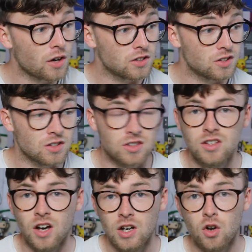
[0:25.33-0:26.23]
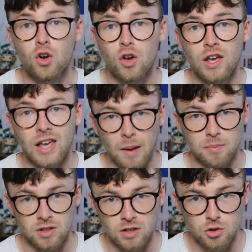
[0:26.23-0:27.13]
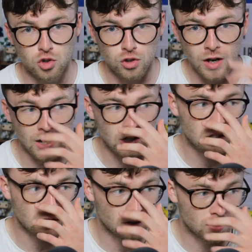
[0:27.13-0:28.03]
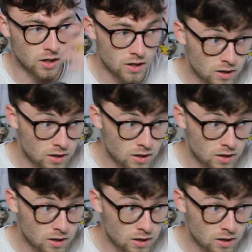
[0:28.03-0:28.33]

As you can see, I look like absolute trash, okay?